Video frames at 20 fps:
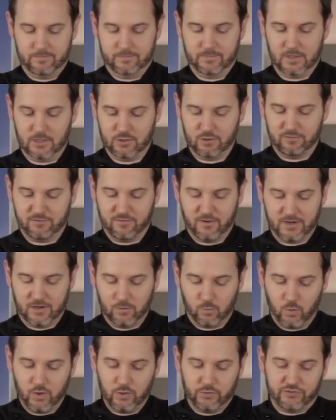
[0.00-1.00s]
And you'll find it
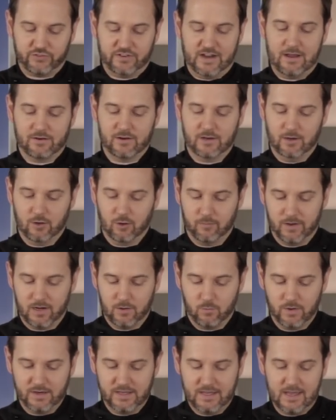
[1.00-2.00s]
wilts down a little bit,
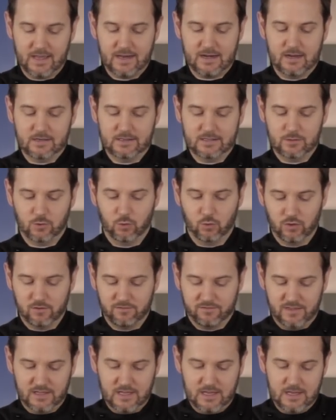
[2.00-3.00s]
and we're getting all
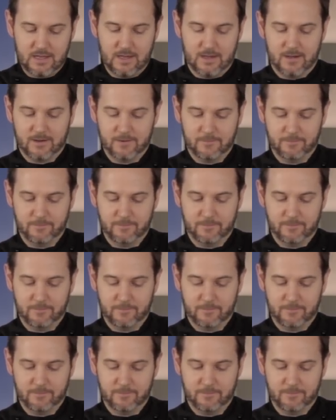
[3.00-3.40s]
of the